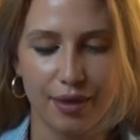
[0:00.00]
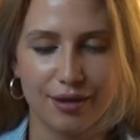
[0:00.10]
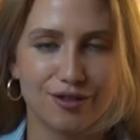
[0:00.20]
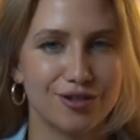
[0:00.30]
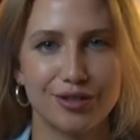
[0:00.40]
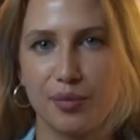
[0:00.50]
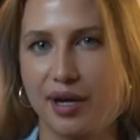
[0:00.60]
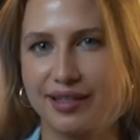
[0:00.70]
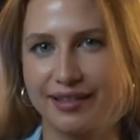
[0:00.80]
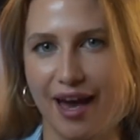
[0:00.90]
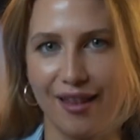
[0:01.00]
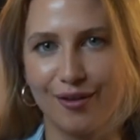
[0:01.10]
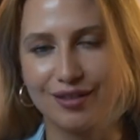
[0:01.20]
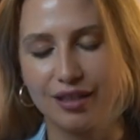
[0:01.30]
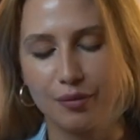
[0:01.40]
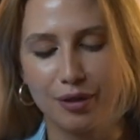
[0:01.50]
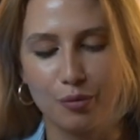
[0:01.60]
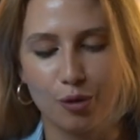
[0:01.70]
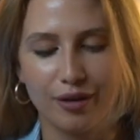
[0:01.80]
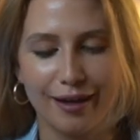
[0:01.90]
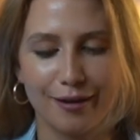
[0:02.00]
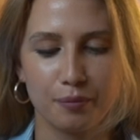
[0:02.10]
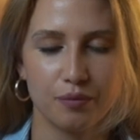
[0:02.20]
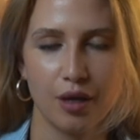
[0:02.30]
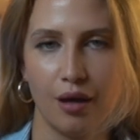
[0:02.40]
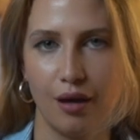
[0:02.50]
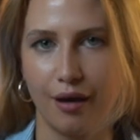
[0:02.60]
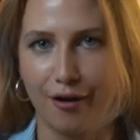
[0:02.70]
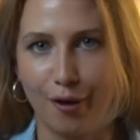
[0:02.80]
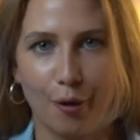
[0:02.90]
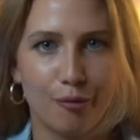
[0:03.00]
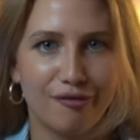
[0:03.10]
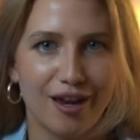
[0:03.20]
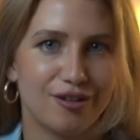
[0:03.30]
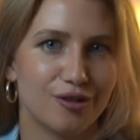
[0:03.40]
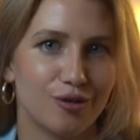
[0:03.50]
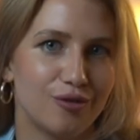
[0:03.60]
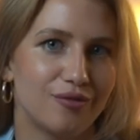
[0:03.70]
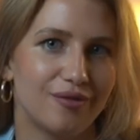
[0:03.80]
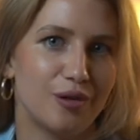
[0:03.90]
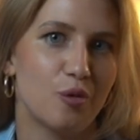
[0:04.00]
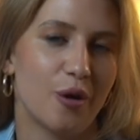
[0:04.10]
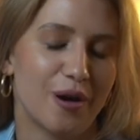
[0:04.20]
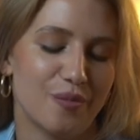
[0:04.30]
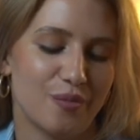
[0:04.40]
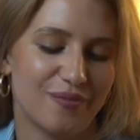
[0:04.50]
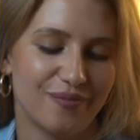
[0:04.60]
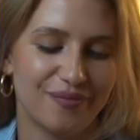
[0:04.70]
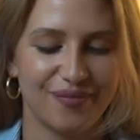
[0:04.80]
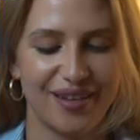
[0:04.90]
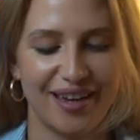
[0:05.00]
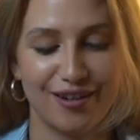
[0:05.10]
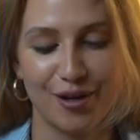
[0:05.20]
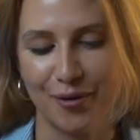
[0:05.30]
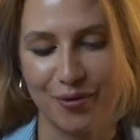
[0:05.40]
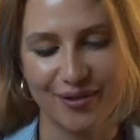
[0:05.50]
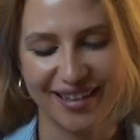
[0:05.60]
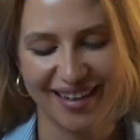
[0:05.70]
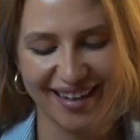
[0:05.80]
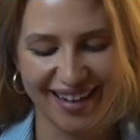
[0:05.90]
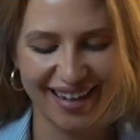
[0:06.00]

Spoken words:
That's just my style, it looks a little bit more like, I don't know, retro, warm and cozy.